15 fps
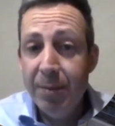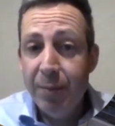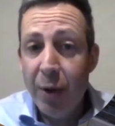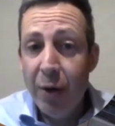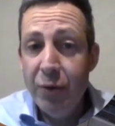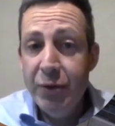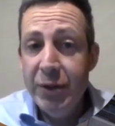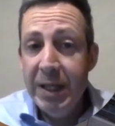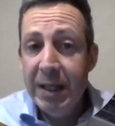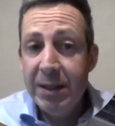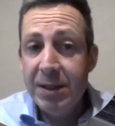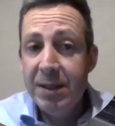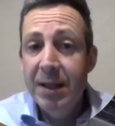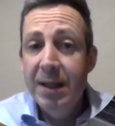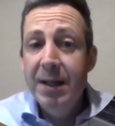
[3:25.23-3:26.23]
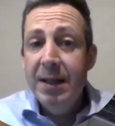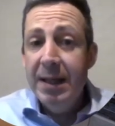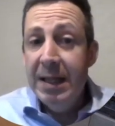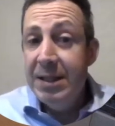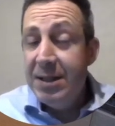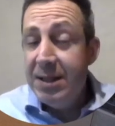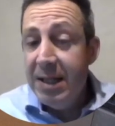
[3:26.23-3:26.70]
projects
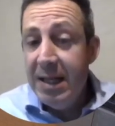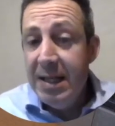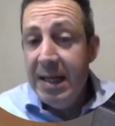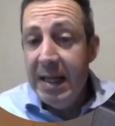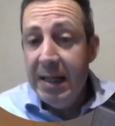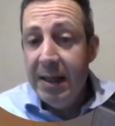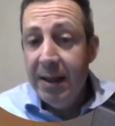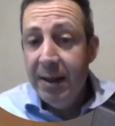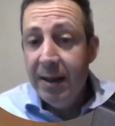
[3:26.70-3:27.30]
in Sydney,